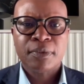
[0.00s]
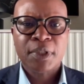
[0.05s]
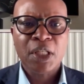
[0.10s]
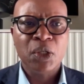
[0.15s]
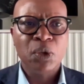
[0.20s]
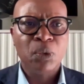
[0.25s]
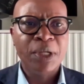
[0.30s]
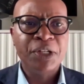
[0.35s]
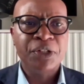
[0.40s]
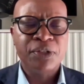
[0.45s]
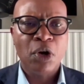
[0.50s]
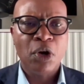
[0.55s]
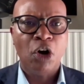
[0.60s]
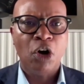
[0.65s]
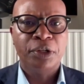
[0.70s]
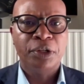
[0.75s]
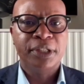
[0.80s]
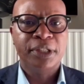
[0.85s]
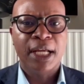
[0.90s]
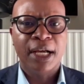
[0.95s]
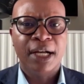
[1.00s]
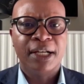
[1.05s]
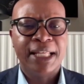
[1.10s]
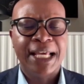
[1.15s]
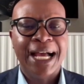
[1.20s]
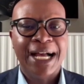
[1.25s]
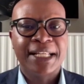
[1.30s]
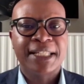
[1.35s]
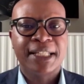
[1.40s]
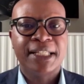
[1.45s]
want to own the
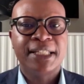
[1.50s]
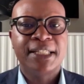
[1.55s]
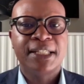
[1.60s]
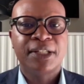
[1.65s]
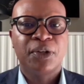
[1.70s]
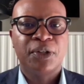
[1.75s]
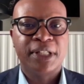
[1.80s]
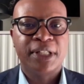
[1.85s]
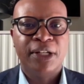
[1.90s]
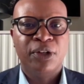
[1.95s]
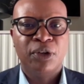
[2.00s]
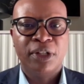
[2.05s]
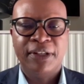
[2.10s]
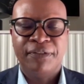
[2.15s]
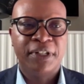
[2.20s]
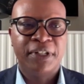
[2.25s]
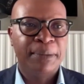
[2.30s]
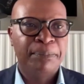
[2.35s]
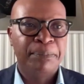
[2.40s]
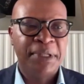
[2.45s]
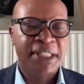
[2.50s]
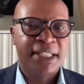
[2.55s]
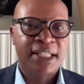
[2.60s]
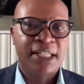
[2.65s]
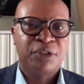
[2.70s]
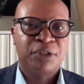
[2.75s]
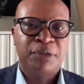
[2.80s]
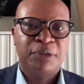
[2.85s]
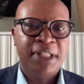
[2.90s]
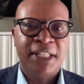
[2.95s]
assets because they know they've got a business that's
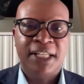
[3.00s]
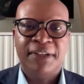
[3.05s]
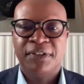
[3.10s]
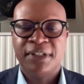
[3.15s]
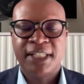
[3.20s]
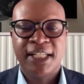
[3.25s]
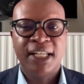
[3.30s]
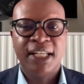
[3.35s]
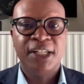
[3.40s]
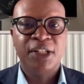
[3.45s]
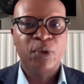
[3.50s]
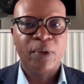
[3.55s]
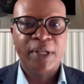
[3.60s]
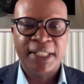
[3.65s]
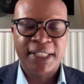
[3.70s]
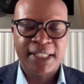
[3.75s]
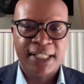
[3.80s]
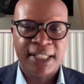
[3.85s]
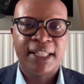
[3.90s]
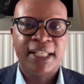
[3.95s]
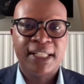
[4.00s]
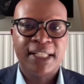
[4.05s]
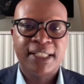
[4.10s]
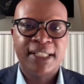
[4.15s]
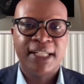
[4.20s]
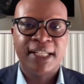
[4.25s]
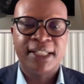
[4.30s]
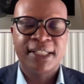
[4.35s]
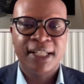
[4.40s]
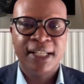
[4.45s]
going to be there for 10, 20, 30
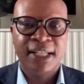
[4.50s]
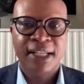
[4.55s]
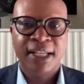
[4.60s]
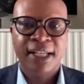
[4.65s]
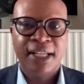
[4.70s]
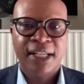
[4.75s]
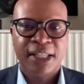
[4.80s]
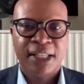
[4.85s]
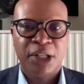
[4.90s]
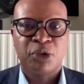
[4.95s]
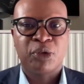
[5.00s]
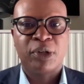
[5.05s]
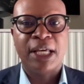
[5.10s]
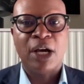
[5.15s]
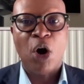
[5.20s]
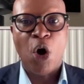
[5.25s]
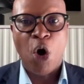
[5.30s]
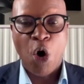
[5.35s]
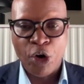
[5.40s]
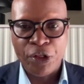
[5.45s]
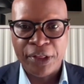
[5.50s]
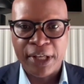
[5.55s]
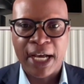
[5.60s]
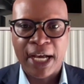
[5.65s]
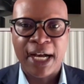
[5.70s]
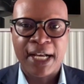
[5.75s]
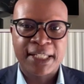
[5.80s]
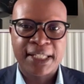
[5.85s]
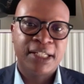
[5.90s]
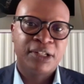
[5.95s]
years. They'd rather own the
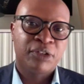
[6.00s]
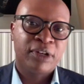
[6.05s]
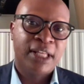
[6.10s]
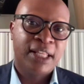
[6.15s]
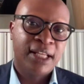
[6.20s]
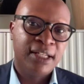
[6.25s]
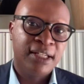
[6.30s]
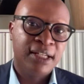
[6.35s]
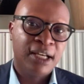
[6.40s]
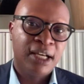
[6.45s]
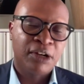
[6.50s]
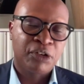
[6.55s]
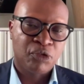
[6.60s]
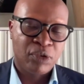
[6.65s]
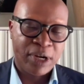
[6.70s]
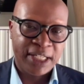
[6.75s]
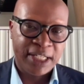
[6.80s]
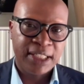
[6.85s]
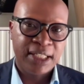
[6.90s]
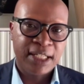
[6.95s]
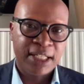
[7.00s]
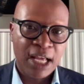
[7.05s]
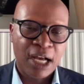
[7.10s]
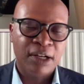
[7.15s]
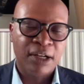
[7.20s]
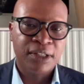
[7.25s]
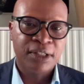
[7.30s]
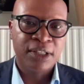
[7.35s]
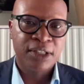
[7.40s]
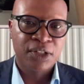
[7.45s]
asset rather than rent it
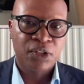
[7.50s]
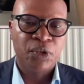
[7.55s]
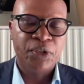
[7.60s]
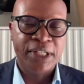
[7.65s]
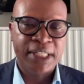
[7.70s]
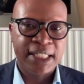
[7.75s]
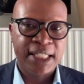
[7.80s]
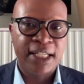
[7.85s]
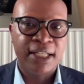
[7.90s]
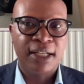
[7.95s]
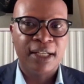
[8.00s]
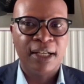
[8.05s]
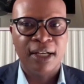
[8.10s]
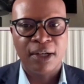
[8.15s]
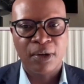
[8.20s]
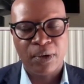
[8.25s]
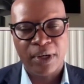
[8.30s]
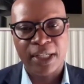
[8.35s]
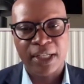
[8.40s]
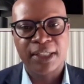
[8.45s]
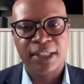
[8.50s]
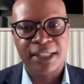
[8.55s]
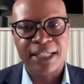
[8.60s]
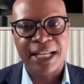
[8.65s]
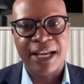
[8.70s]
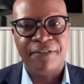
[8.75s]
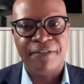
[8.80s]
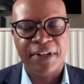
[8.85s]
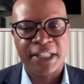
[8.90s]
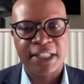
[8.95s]
out. So we're seeing quite a
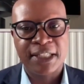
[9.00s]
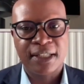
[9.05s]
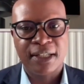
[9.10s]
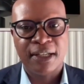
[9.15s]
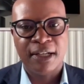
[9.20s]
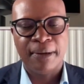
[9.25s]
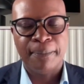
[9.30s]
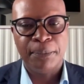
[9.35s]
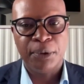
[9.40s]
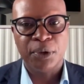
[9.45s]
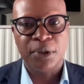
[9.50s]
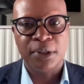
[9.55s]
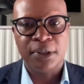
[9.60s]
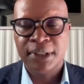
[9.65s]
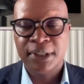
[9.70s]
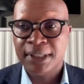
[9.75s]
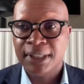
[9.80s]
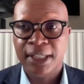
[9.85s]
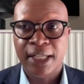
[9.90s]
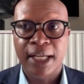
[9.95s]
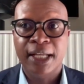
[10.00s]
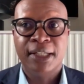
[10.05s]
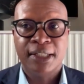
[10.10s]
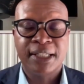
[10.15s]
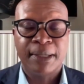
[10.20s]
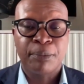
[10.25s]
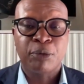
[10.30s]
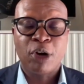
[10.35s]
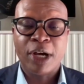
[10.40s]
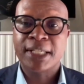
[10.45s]
diverse pool. And
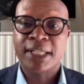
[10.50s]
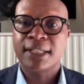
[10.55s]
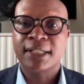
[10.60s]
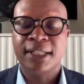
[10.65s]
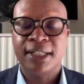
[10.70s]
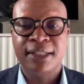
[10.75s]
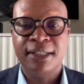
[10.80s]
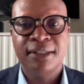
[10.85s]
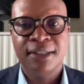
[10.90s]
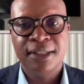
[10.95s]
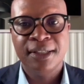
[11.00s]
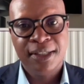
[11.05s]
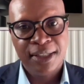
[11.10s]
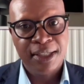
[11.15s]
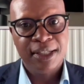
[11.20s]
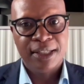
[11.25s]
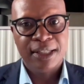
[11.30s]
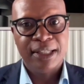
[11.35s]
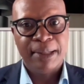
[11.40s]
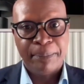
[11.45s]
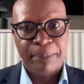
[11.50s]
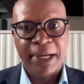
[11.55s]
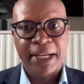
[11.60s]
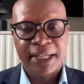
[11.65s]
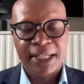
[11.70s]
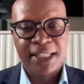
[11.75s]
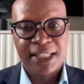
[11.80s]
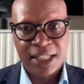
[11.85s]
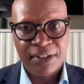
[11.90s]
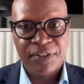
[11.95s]
surprisingly, they're buying
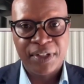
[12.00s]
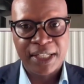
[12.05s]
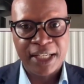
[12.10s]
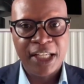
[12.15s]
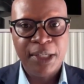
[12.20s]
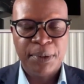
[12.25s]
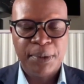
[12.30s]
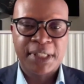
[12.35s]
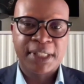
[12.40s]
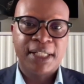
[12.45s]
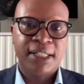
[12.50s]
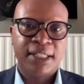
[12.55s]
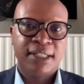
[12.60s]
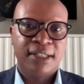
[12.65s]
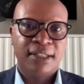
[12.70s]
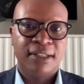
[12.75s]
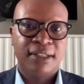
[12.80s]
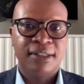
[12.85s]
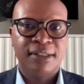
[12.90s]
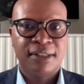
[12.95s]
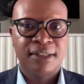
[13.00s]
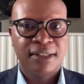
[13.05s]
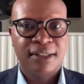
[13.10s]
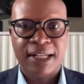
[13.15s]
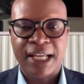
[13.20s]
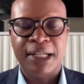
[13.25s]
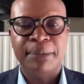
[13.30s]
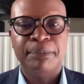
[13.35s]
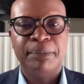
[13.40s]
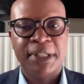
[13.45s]
at 7-8% yields,
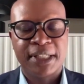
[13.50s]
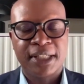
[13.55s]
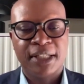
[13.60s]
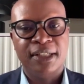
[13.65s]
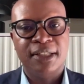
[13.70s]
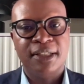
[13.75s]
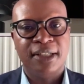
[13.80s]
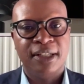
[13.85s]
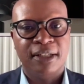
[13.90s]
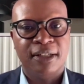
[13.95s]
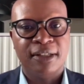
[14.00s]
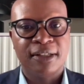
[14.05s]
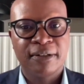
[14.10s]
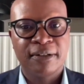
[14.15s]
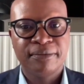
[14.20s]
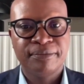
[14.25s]
9% yields.